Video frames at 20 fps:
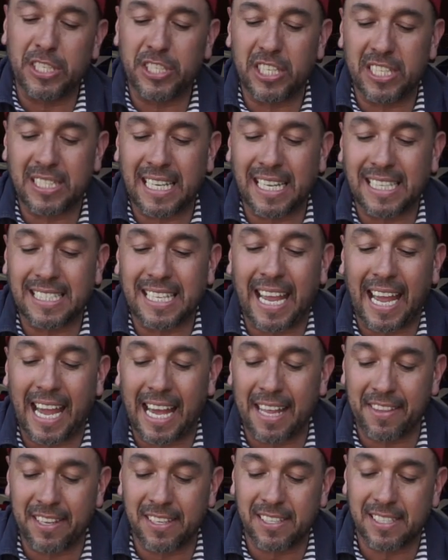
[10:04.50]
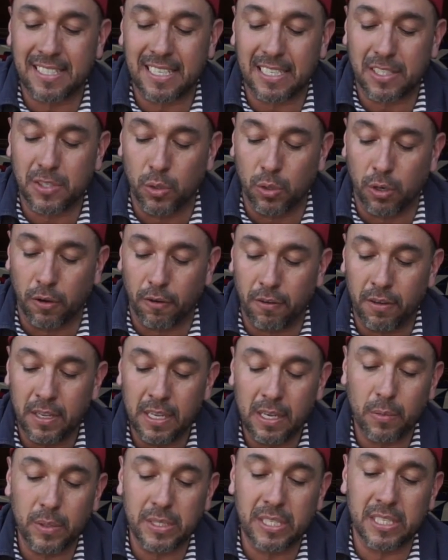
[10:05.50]
GSX had this tool,
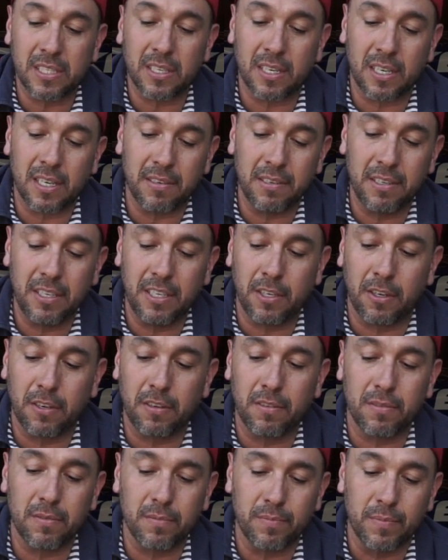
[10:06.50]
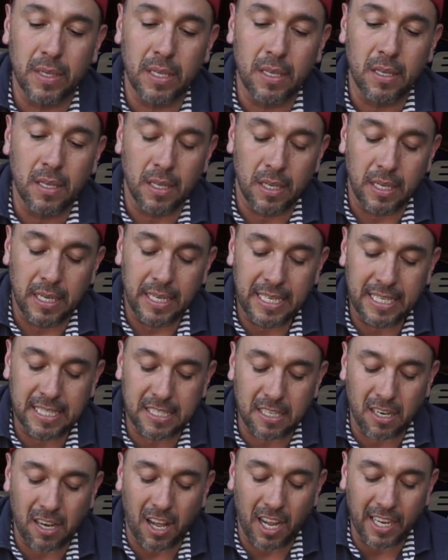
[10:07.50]
which is a is
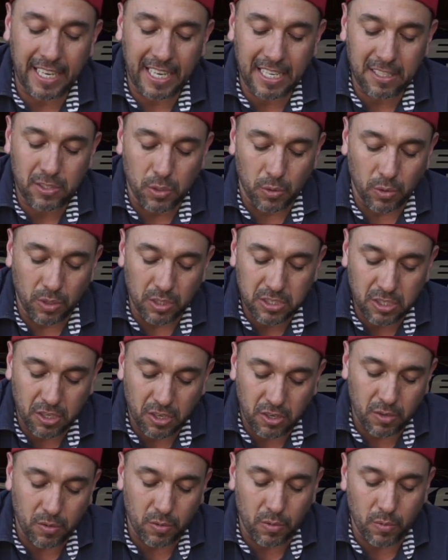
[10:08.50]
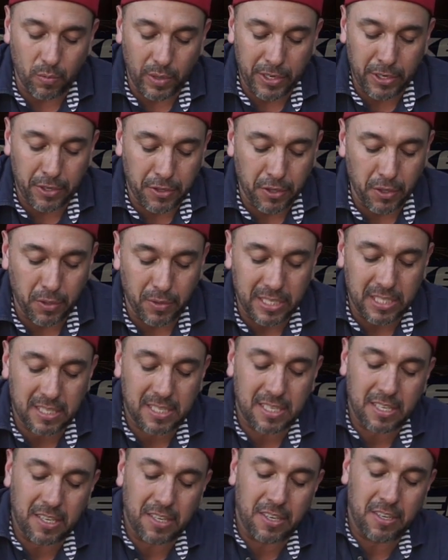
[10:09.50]
a locking tool. So when you do
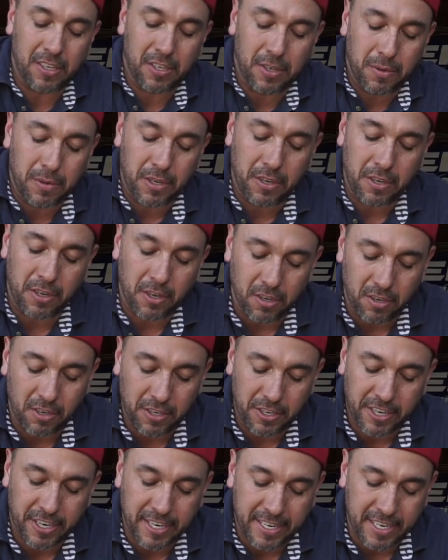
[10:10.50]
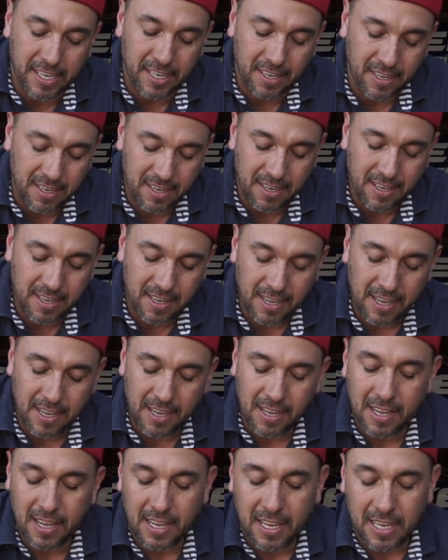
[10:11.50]
is you're gonna
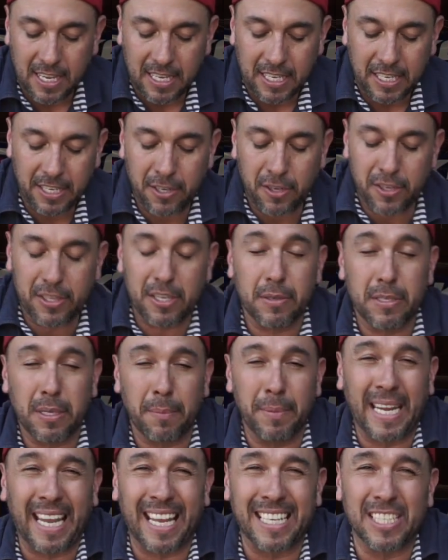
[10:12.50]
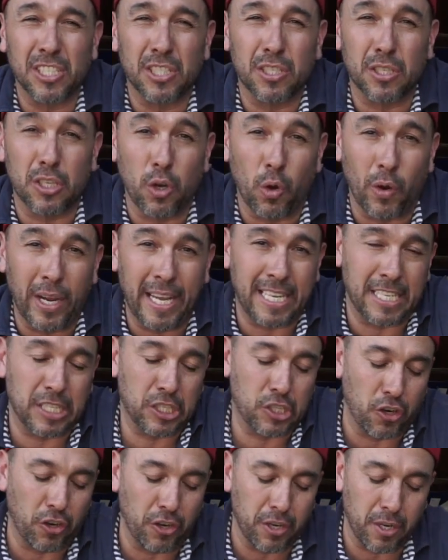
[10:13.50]
somebody can't just go ahead and
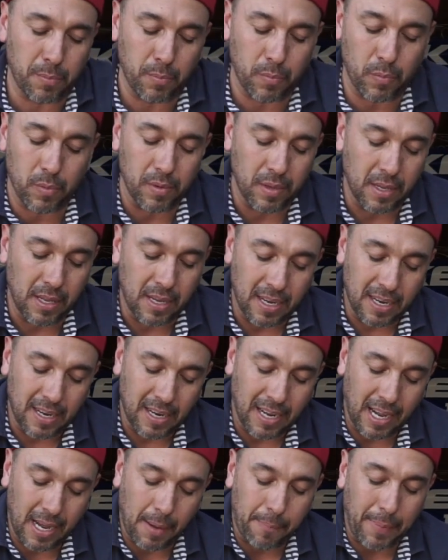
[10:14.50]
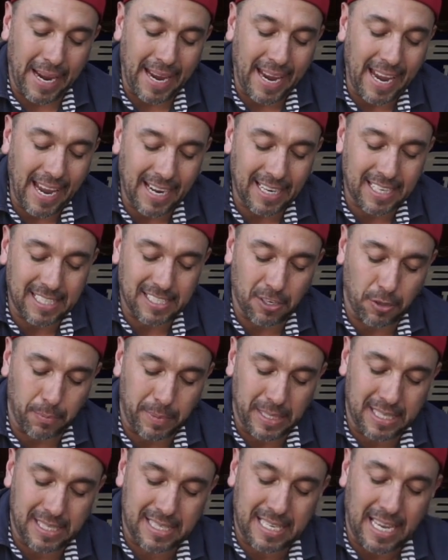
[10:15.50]
turn them by hand because they'll
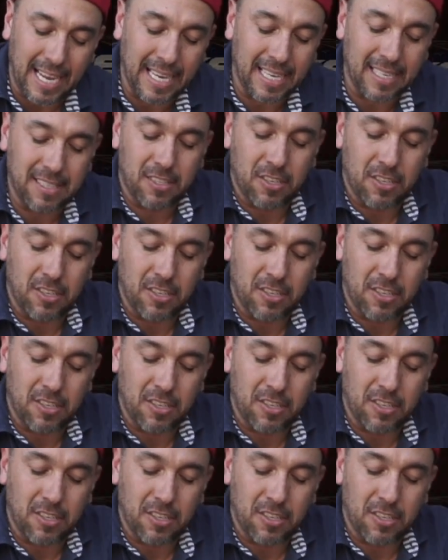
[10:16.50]
be tight.